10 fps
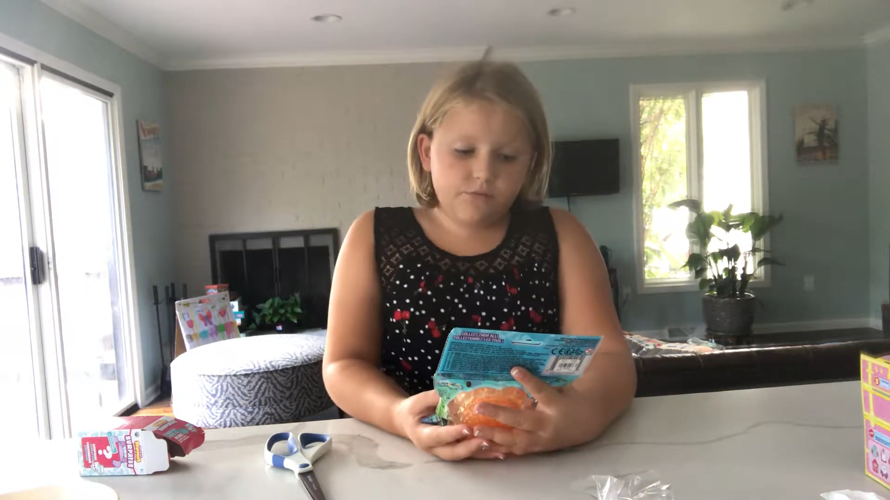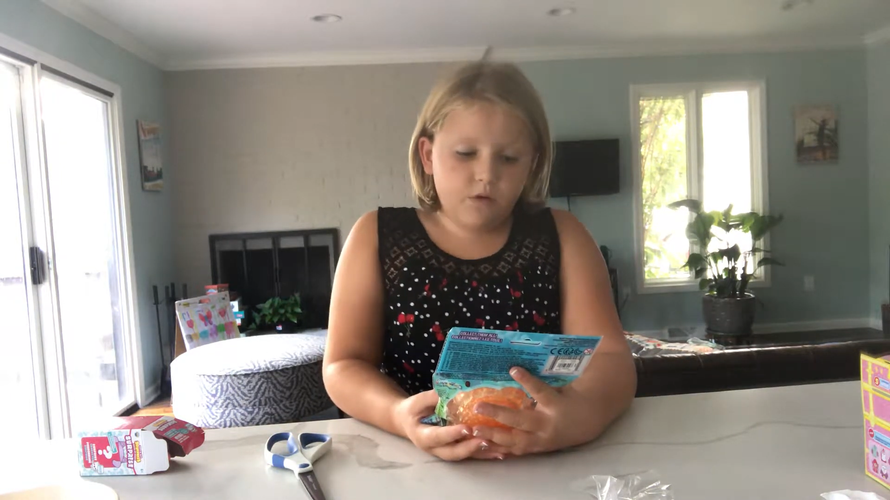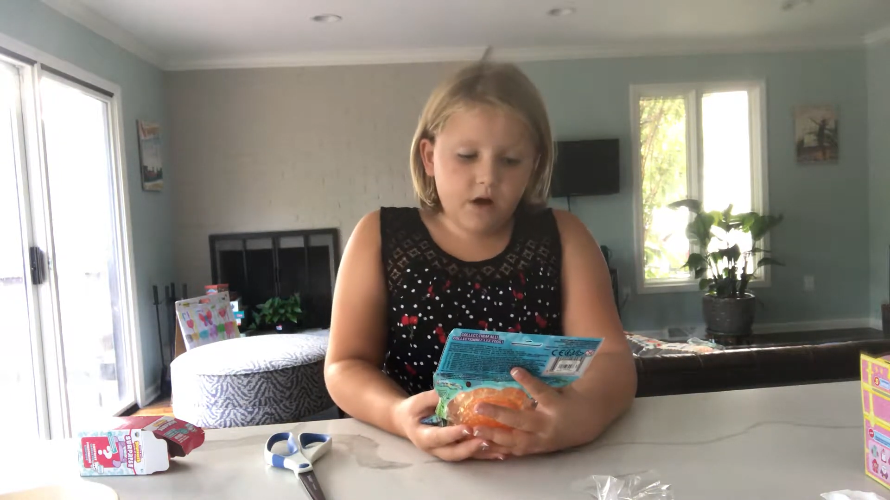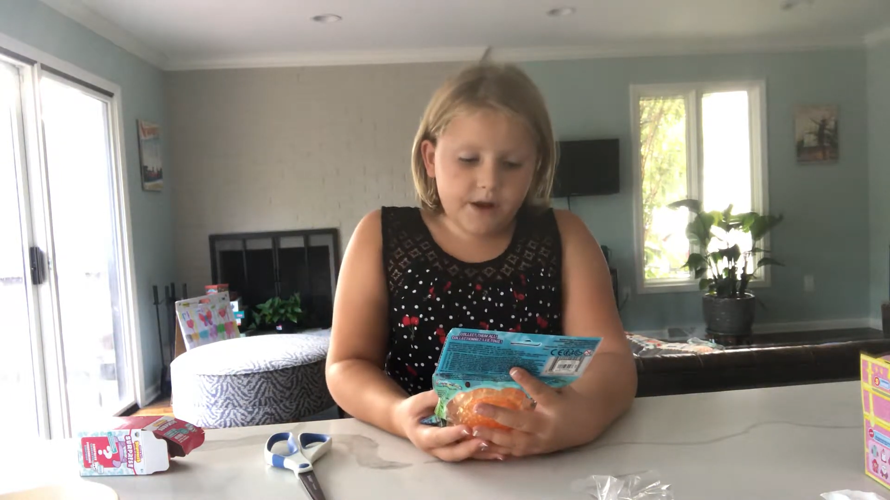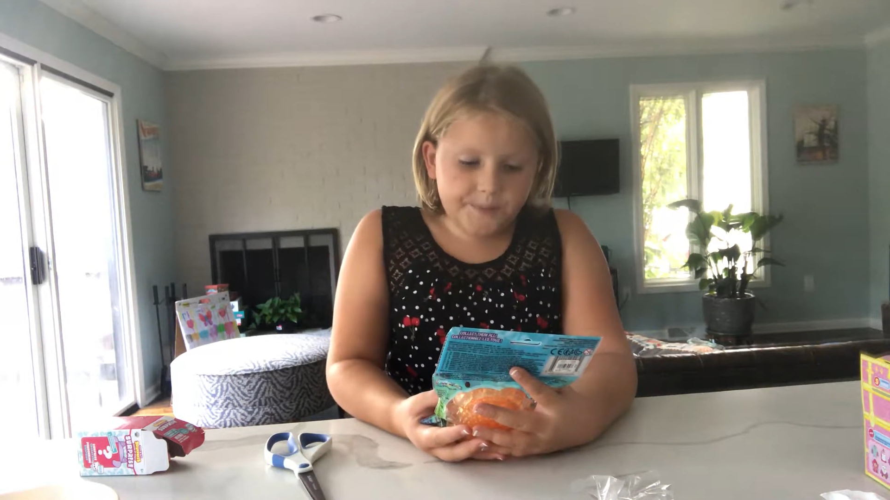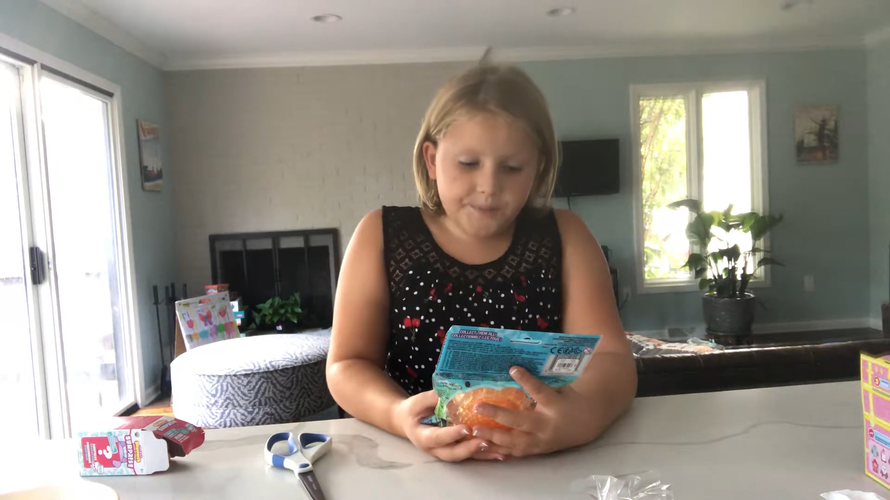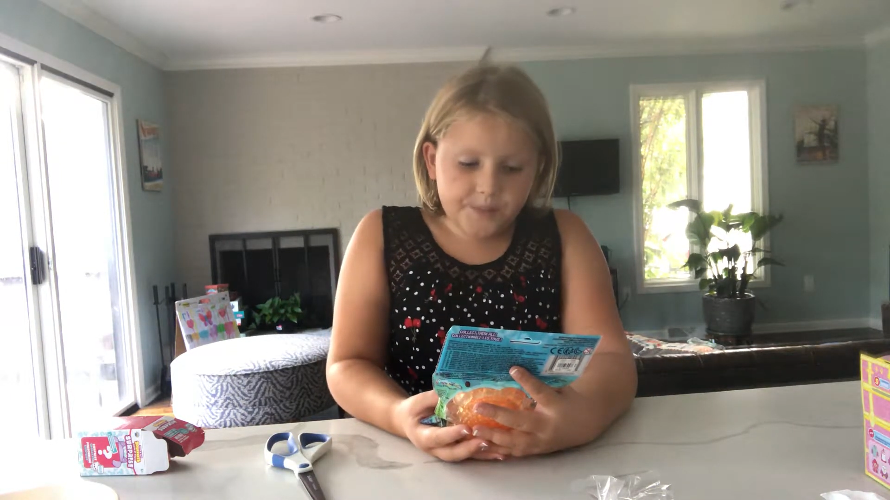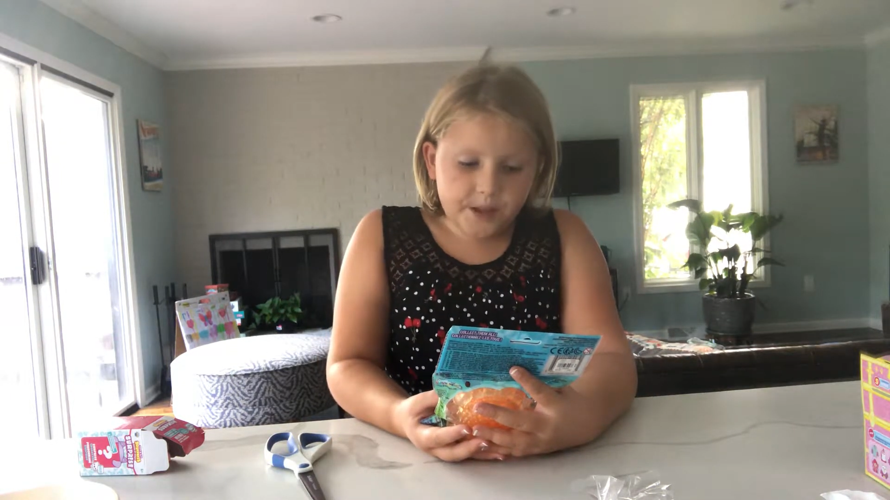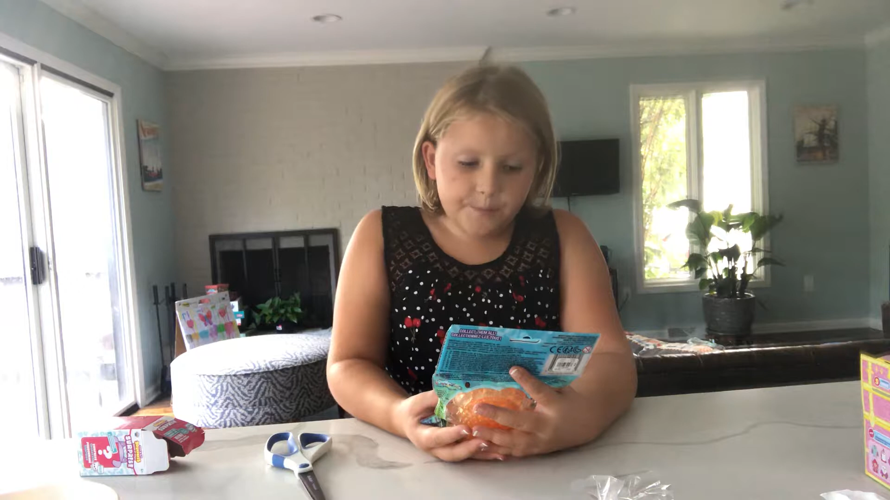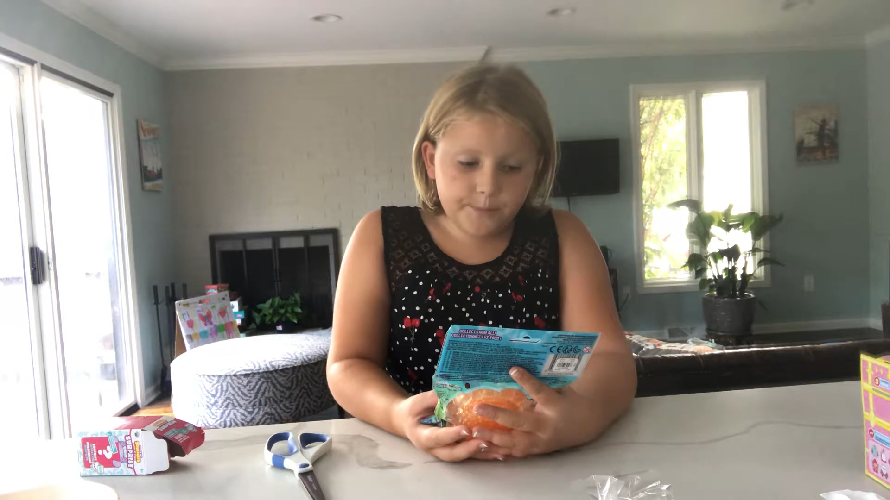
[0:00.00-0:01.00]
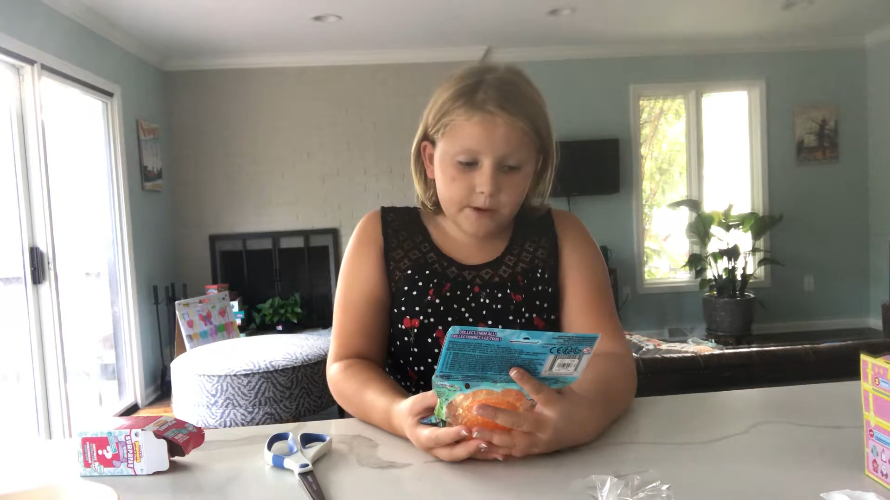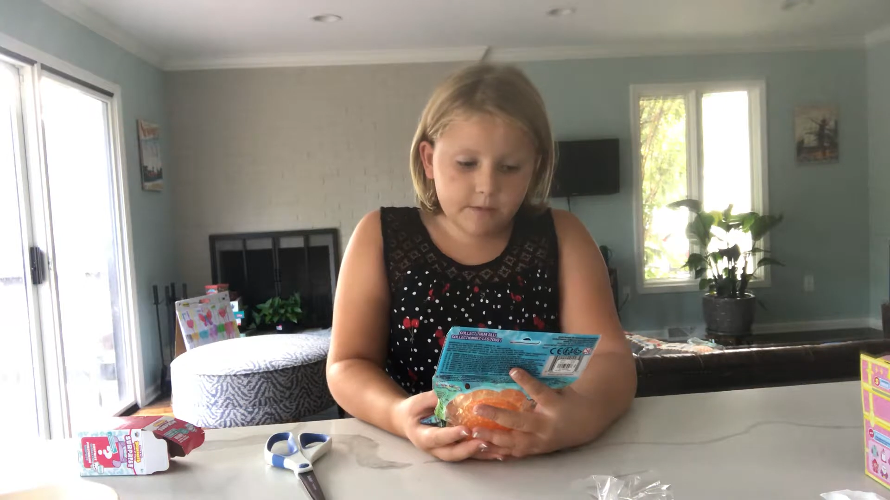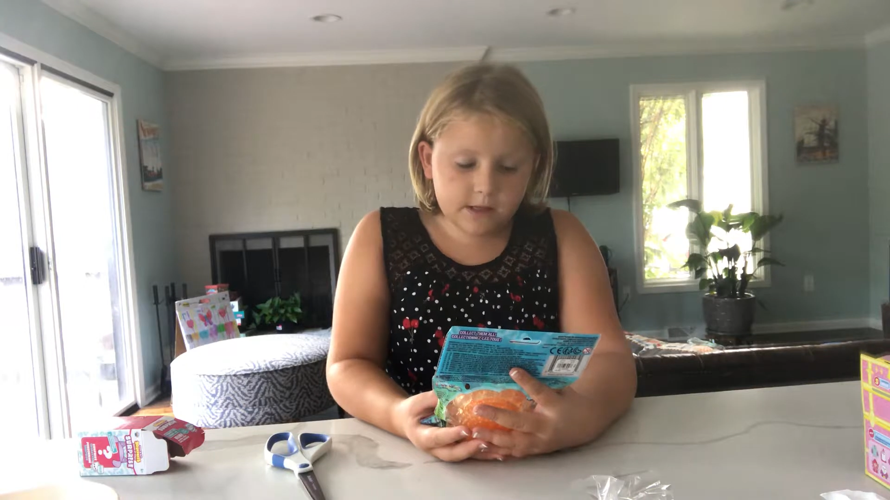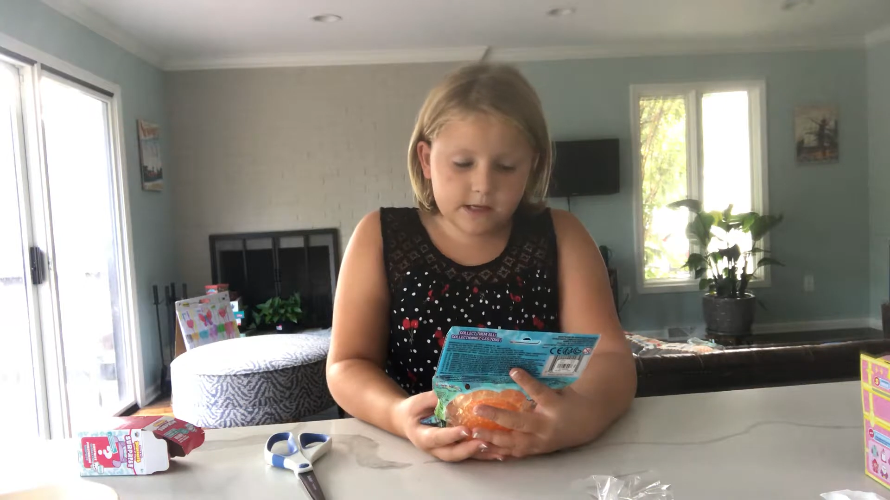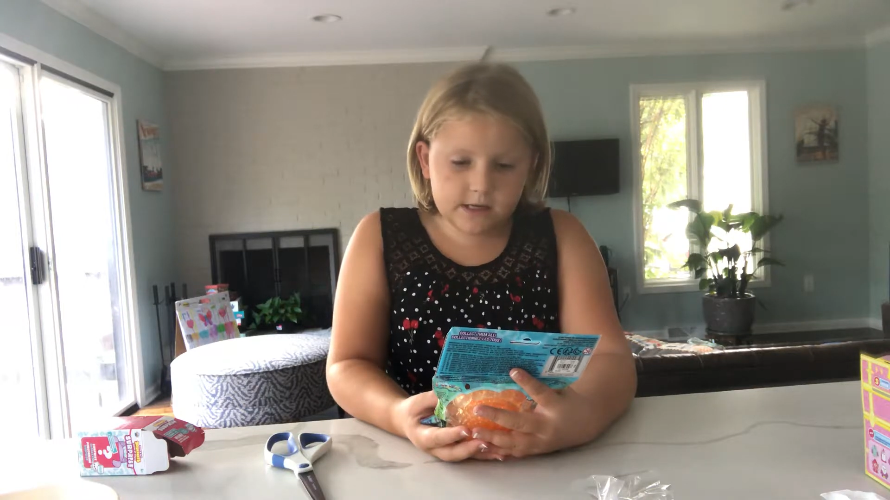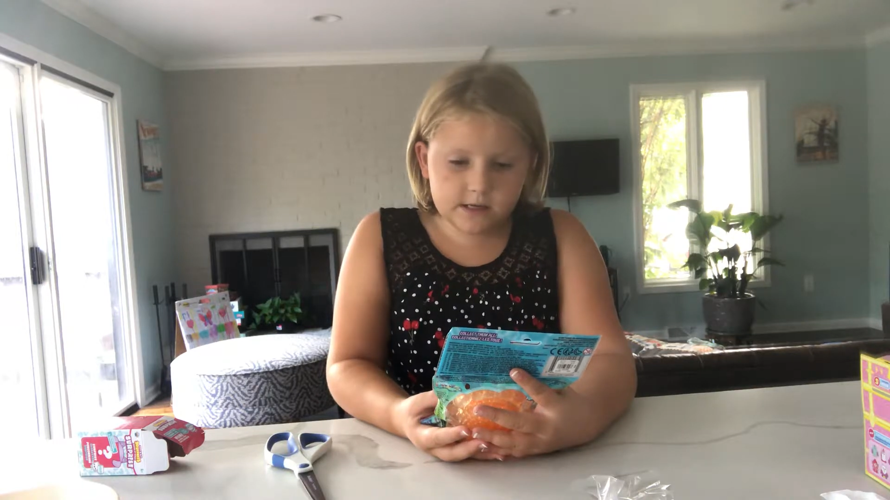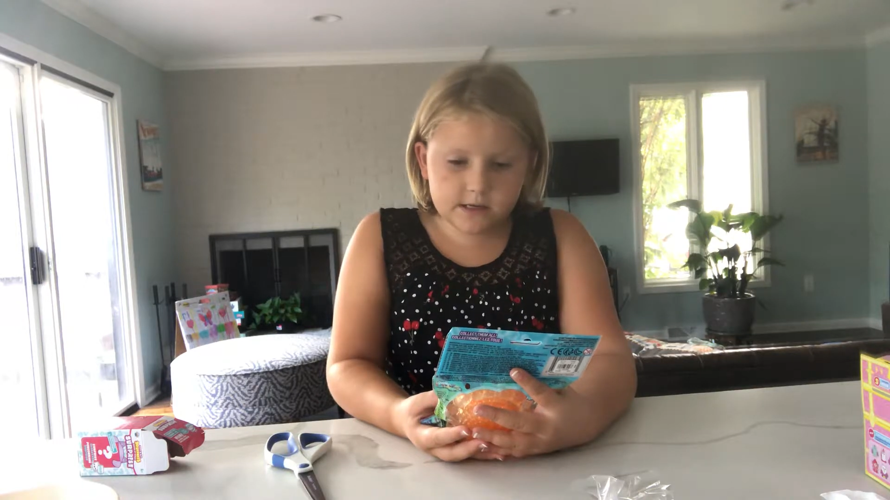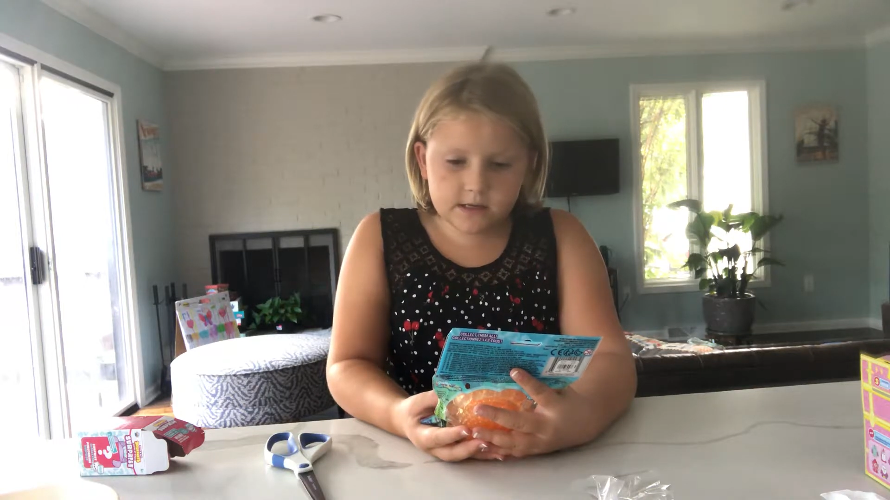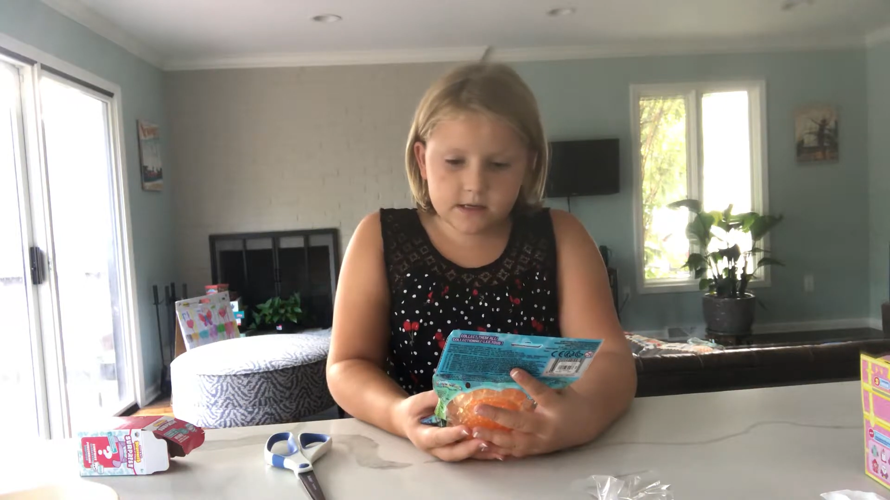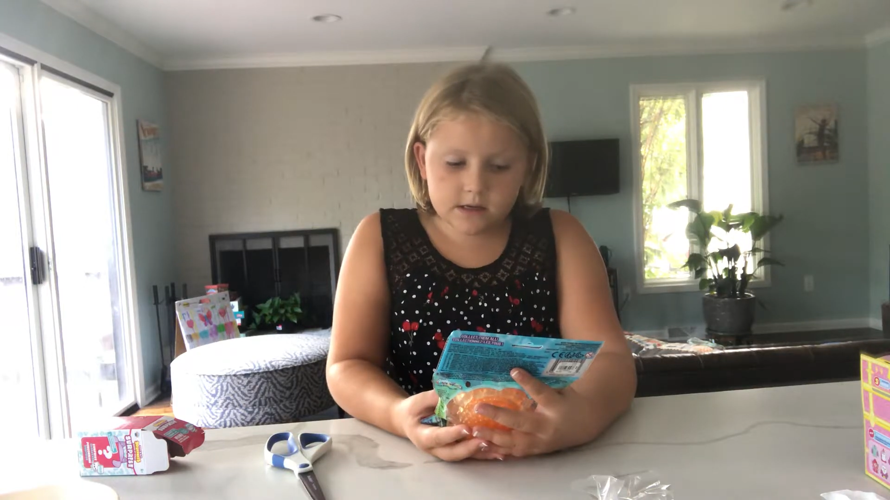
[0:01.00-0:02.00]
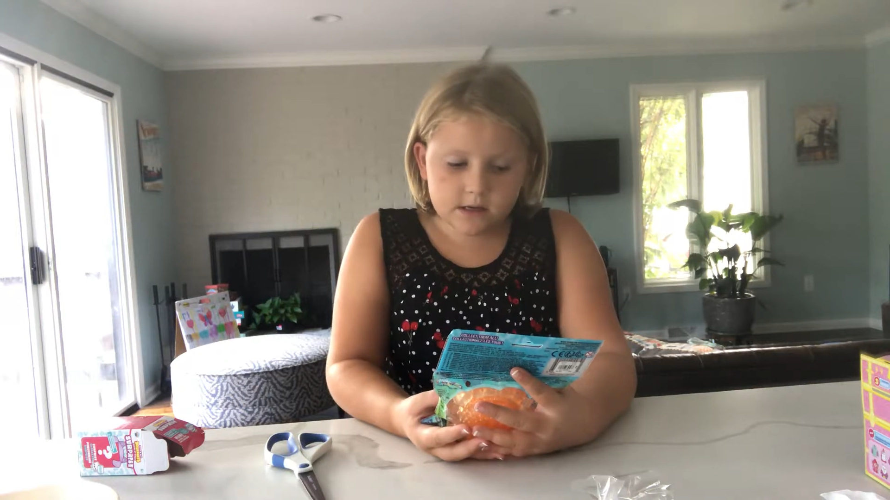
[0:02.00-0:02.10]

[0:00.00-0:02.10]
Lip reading: 1 Bubblies